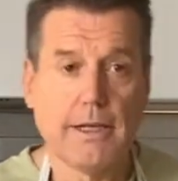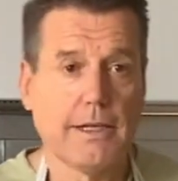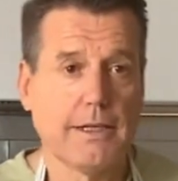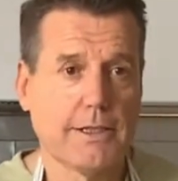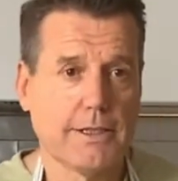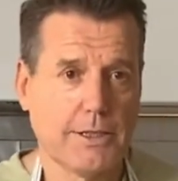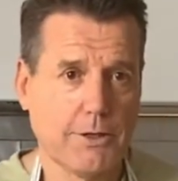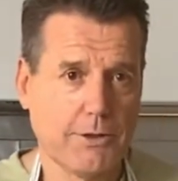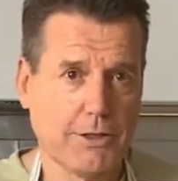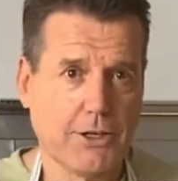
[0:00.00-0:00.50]

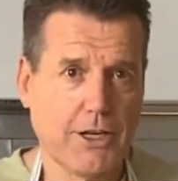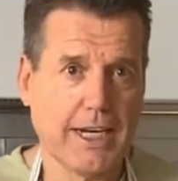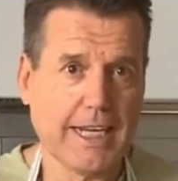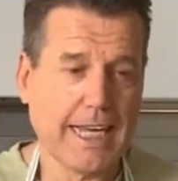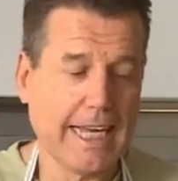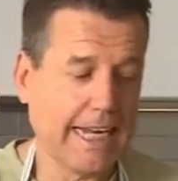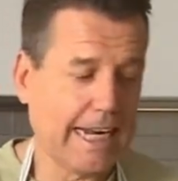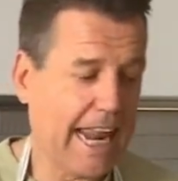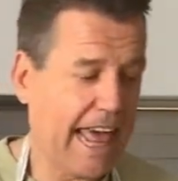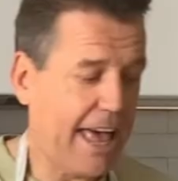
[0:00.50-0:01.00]
So it's going to
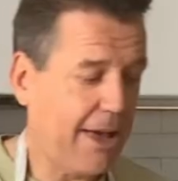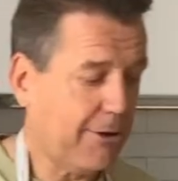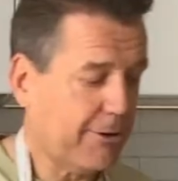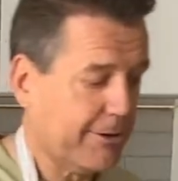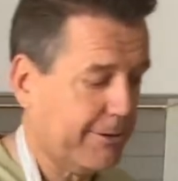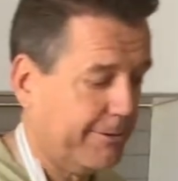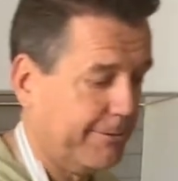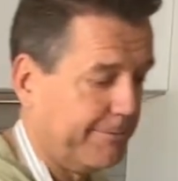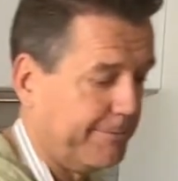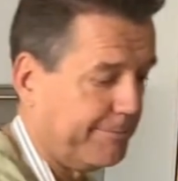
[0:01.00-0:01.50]
get loud.
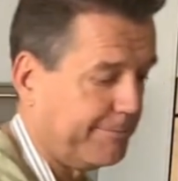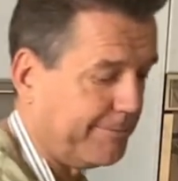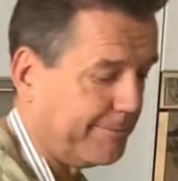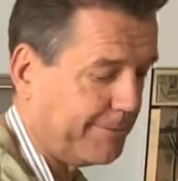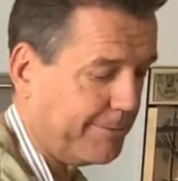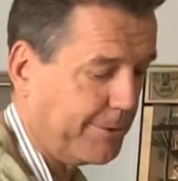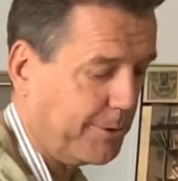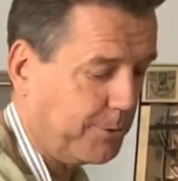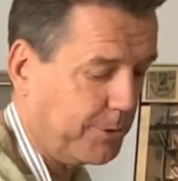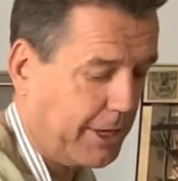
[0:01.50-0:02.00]

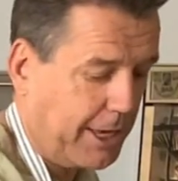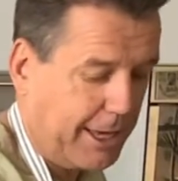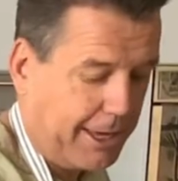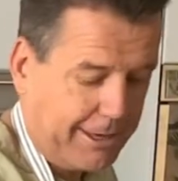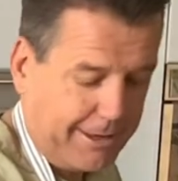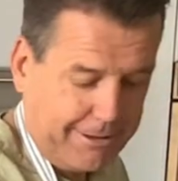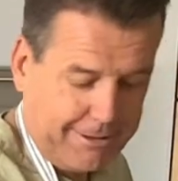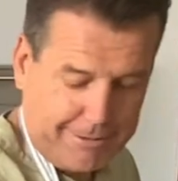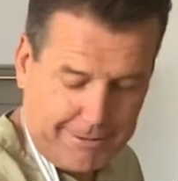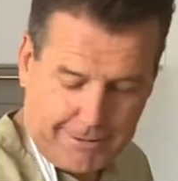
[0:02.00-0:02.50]
Okay,
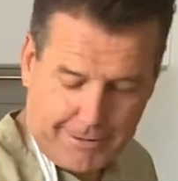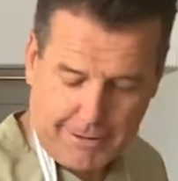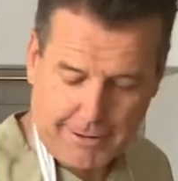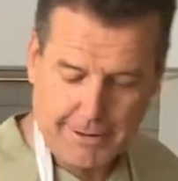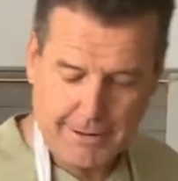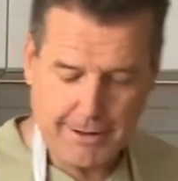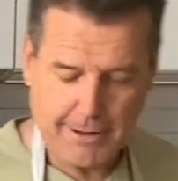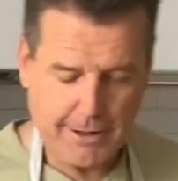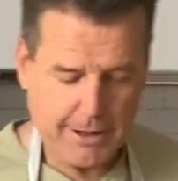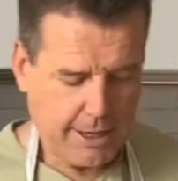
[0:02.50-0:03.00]

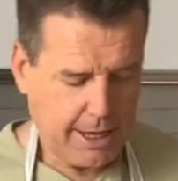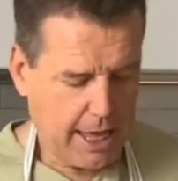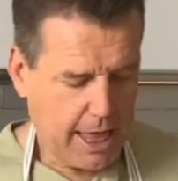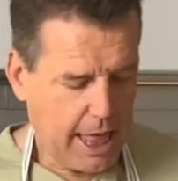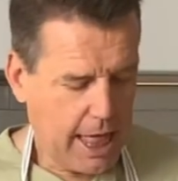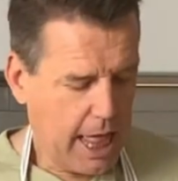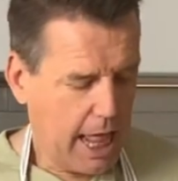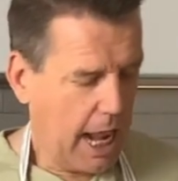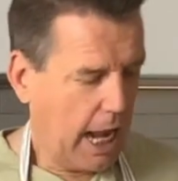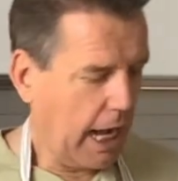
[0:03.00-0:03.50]

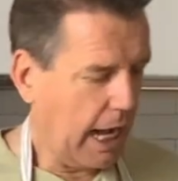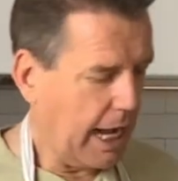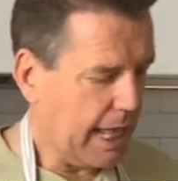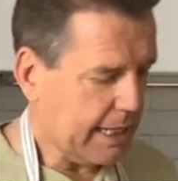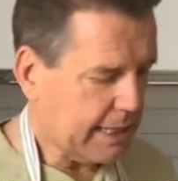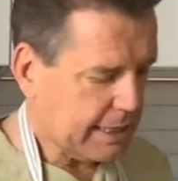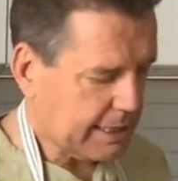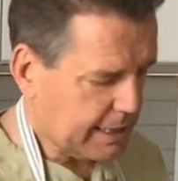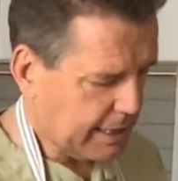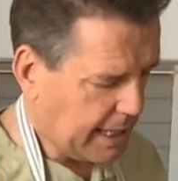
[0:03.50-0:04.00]

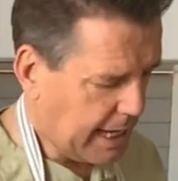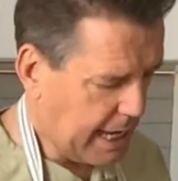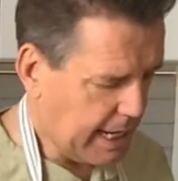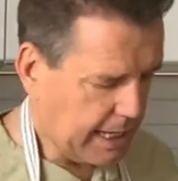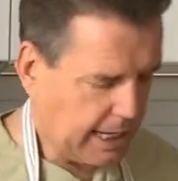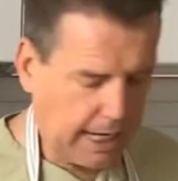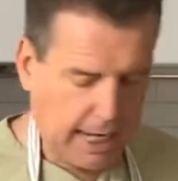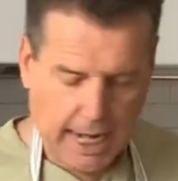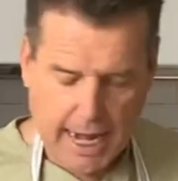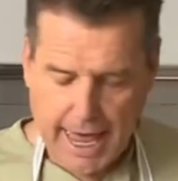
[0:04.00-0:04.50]
let's
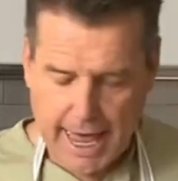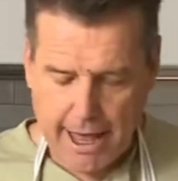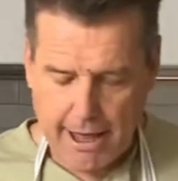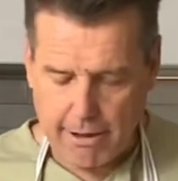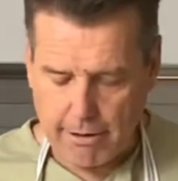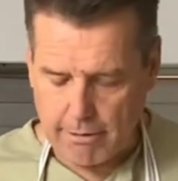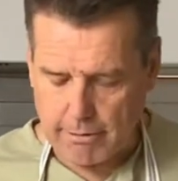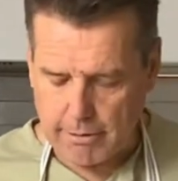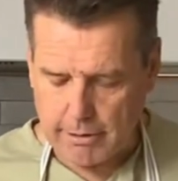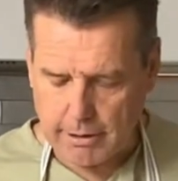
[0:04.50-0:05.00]
get
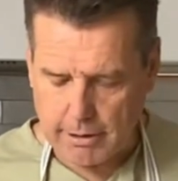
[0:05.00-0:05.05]
loud.